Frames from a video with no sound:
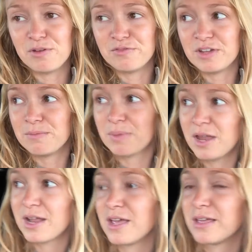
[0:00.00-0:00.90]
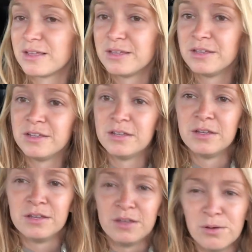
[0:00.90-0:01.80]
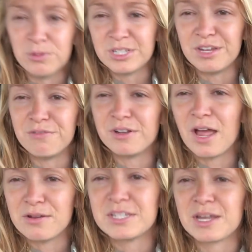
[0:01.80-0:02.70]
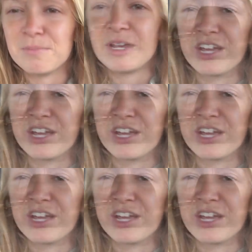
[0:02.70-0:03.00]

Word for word: move it. But uh, we'll see. For now, it's gonna be